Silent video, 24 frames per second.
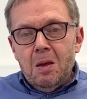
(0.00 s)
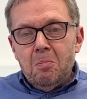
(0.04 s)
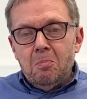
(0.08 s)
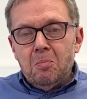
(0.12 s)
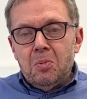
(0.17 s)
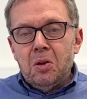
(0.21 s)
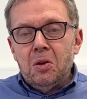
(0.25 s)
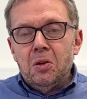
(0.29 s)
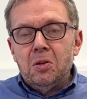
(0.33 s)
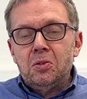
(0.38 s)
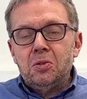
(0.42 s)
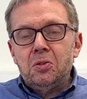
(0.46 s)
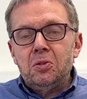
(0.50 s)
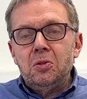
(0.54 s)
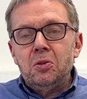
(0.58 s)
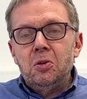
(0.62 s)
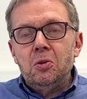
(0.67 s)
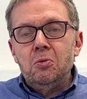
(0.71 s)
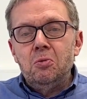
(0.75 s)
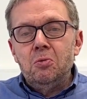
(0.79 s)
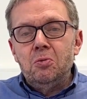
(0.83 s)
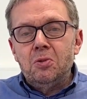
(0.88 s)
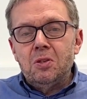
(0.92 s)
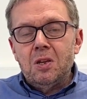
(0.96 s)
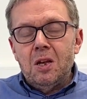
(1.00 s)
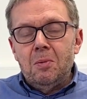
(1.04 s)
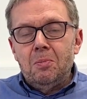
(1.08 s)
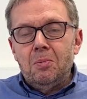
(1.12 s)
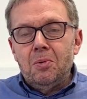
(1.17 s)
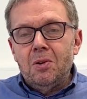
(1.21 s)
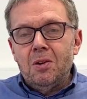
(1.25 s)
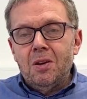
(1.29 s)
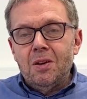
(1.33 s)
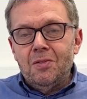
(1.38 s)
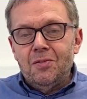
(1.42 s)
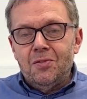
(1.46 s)
person who's
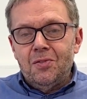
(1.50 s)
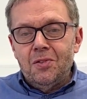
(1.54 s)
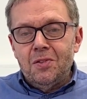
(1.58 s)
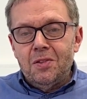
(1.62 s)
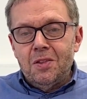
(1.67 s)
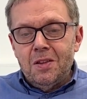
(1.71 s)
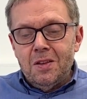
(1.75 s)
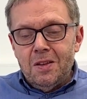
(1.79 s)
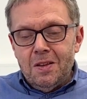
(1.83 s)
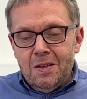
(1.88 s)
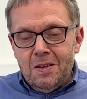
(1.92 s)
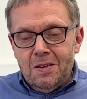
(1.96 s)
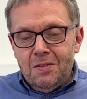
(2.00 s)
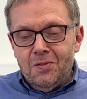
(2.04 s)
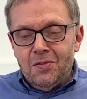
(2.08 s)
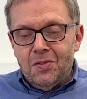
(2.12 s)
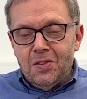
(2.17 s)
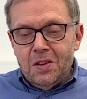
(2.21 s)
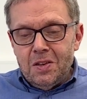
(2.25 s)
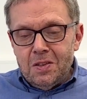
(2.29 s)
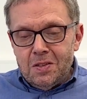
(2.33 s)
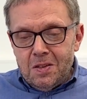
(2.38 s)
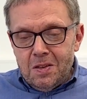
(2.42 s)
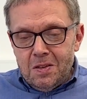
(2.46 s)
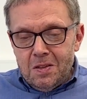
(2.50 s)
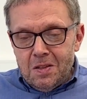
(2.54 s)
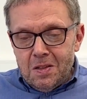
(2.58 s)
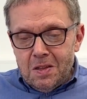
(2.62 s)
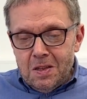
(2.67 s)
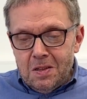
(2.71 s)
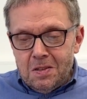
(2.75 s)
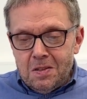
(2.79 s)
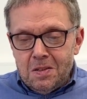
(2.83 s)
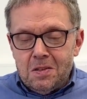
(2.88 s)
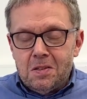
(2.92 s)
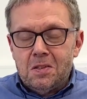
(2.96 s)
applying for the visa, the
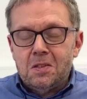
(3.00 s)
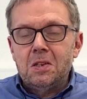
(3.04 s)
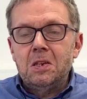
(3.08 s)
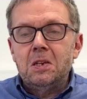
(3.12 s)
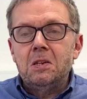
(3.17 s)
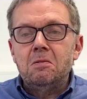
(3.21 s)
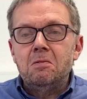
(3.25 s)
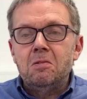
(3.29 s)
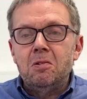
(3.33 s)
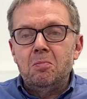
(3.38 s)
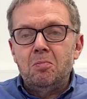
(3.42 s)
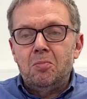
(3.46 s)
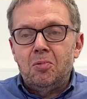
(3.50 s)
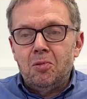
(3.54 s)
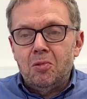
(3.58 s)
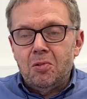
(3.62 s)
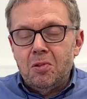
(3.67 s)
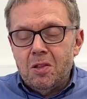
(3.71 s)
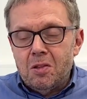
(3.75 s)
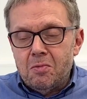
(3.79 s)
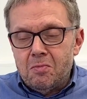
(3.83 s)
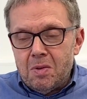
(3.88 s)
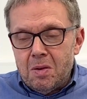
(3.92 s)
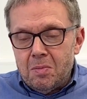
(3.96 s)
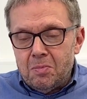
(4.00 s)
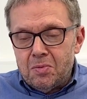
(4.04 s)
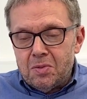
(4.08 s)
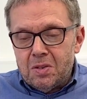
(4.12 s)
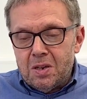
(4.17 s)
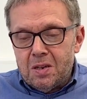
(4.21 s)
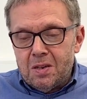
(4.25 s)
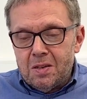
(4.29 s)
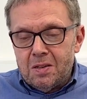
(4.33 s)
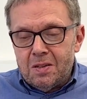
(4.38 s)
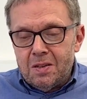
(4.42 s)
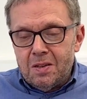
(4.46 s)
senior employee, the
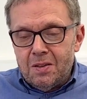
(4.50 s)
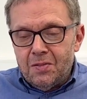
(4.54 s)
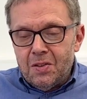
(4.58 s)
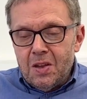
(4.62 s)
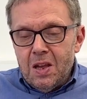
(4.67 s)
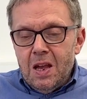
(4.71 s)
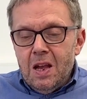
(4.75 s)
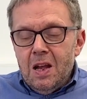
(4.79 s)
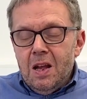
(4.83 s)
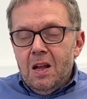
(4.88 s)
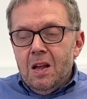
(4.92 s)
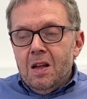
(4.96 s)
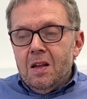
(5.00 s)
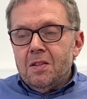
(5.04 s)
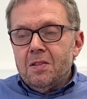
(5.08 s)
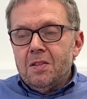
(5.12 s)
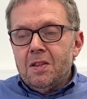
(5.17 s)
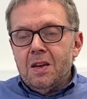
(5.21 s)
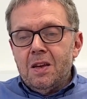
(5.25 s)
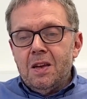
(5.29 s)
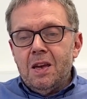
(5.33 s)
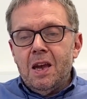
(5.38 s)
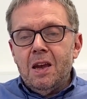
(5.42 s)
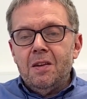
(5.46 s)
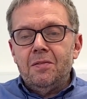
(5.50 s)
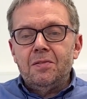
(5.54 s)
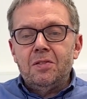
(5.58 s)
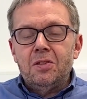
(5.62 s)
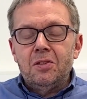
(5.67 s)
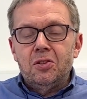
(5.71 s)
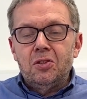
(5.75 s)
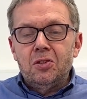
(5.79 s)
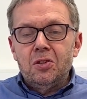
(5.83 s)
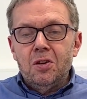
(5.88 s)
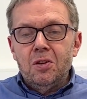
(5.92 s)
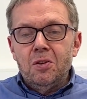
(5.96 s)
representative, they have to
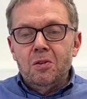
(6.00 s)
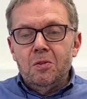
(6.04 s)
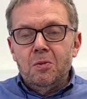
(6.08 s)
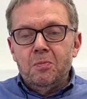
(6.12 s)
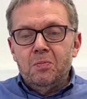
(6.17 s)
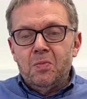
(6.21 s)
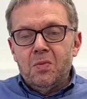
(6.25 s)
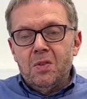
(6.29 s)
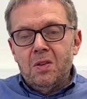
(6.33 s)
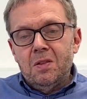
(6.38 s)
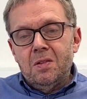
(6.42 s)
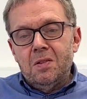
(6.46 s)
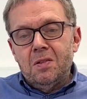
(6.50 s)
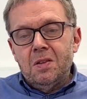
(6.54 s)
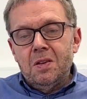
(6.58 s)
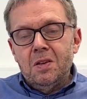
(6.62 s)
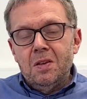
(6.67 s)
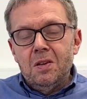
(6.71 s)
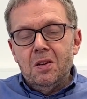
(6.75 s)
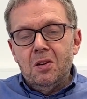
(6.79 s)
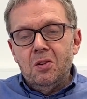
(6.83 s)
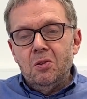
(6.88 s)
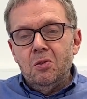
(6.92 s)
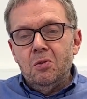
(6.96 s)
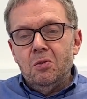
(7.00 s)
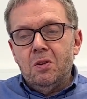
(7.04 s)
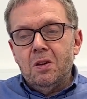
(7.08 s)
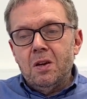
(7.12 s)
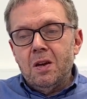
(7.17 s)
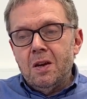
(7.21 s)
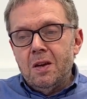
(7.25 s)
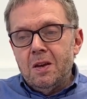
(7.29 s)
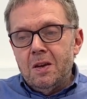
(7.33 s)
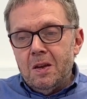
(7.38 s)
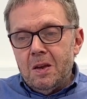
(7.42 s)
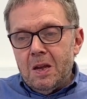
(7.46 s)
show that the
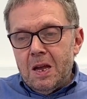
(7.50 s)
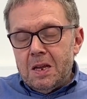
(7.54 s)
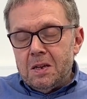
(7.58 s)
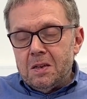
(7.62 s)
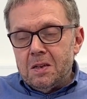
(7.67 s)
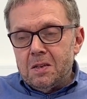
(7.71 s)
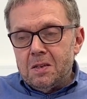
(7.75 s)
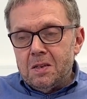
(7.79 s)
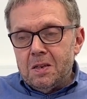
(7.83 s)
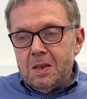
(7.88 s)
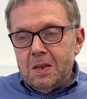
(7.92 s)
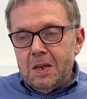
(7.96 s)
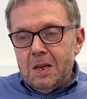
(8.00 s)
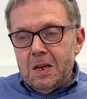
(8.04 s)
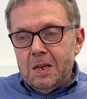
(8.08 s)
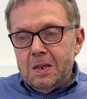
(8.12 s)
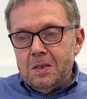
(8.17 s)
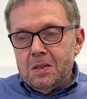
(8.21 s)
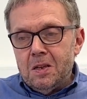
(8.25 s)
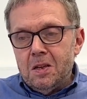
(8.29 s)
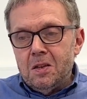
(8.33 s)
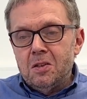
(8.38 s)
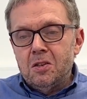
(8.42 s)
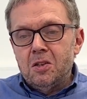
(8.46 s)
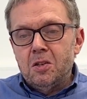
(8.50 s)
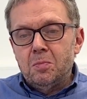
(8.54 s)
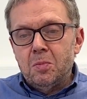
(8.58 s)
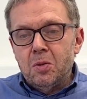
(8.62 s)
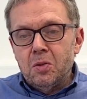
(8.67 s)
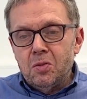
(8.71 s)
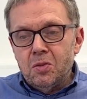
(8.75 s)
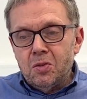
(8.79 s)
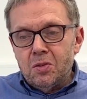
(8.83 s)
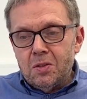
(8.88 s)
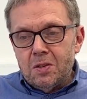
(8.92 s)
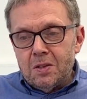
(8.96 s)
UK entity is
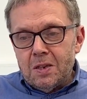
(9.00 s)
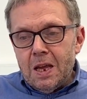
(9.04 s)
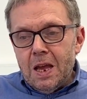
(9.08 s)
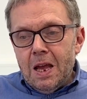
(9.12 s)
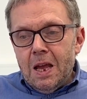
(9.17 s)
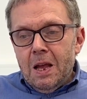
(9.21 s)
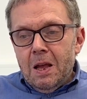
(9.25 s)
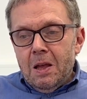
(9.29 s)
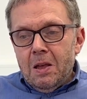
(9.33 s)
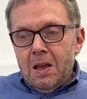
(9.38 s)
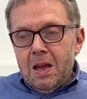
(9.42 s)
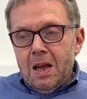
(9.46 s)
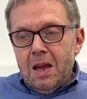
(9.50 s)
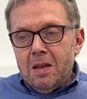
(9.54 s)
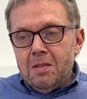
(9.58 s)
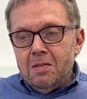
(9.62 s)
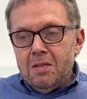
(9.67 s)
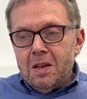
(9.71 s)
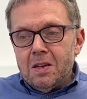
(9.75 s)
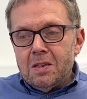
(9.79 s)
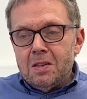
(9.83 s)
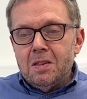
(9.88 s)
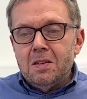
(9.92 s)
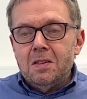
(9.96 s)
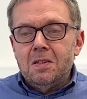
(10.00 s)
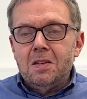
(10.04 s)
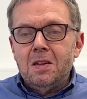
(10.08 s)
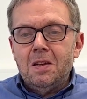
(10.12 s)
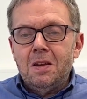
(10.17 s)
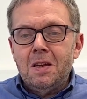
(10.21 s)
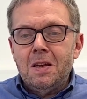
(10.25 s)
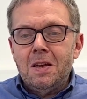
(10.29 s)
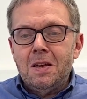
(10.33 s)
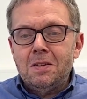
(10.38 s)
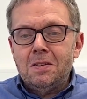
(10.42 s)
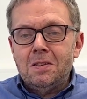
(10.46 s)
sponsored and that it
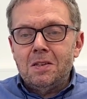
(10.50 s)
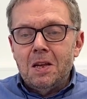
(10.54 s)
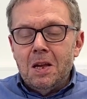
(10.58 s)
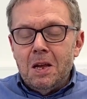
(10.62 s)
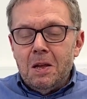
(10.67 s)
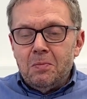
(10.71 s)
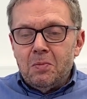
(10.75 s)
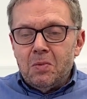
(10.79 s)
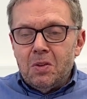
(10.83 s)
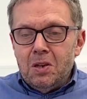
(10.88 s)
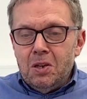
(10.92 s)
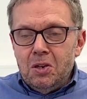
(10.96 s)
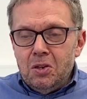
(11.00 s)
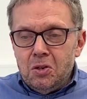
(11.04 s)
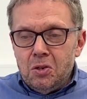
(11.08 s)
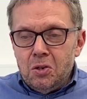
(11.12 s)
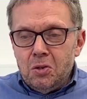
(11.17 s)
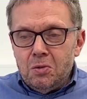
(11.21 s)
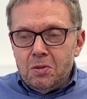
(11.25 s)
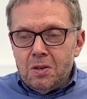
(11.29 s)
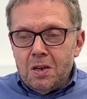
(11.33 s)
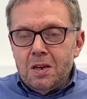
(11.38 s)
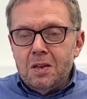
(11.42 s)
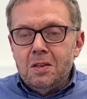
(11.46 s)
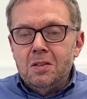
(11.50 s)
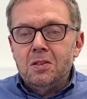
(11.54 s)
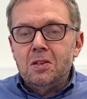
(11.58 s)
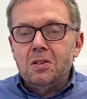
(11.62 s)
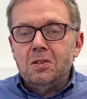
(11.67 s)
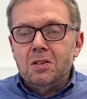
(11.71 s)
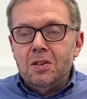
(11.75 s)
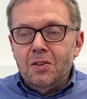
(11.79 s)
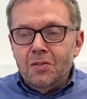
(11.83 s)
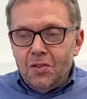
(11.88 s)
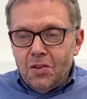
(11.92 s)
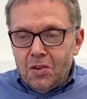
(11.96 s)
has issued a
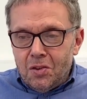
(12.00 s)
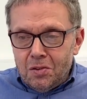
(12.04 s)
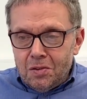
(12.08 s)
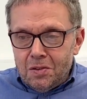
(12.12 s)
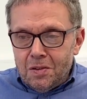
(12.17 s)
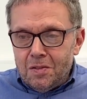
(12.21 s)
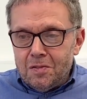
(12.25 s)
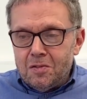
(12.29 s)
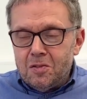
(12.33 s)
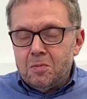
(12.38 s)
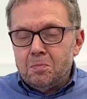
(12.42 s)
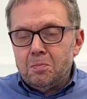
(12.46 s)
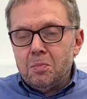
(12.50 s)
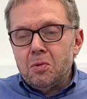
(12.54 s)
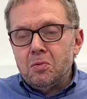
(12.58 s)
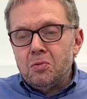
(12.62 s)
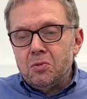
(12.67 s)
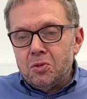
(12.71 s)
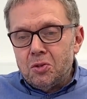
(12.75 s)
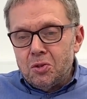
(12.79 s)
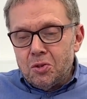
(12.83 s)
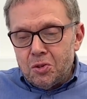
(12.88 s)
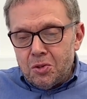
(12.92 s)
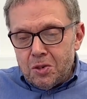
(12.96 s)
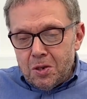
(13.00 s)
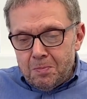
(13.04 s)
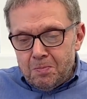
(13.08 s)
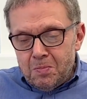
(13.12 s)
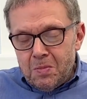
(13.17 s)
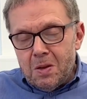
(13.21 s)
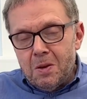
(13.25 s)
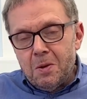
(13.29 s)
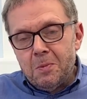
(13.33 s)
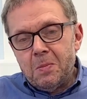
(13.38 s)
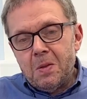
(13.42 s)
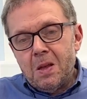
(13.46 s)
certificate of sponsorship.
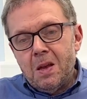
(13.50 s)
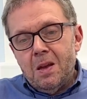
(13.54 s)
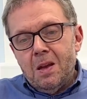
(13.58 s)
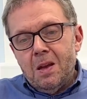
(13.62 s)
Now,